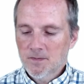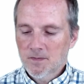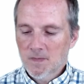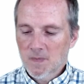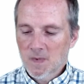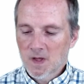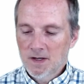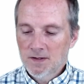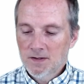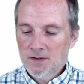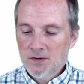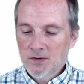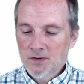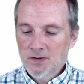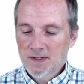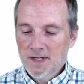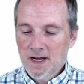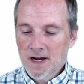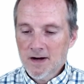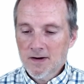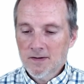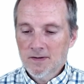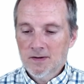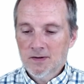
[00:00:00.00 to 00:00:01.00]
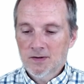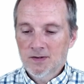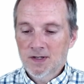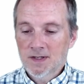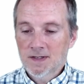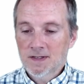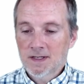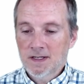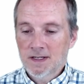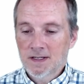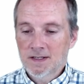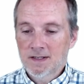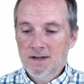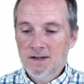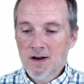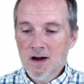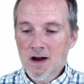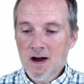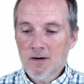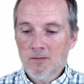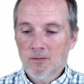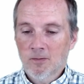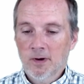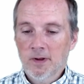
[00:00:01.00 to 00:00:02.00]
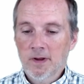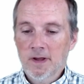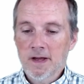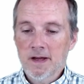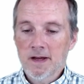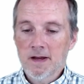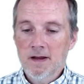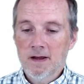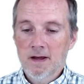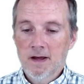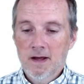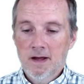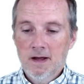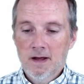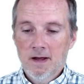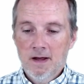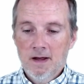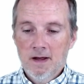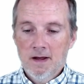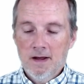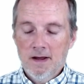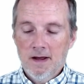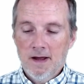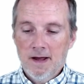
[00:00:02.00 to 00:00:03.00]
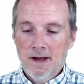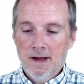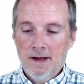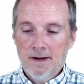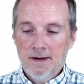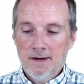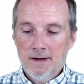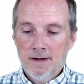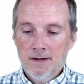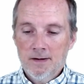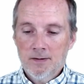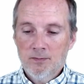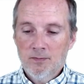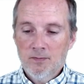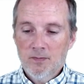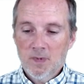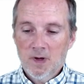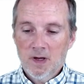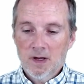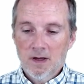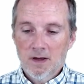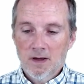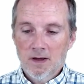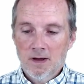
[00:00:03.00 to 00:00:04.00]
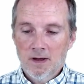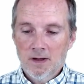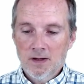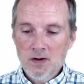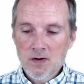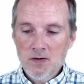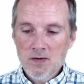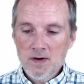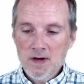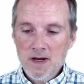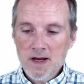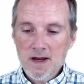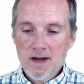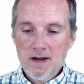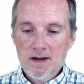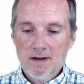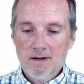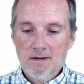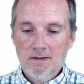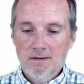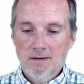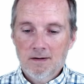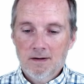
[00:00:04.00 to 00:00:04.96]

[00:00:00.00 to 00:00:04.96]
It turns out there just is not really a unique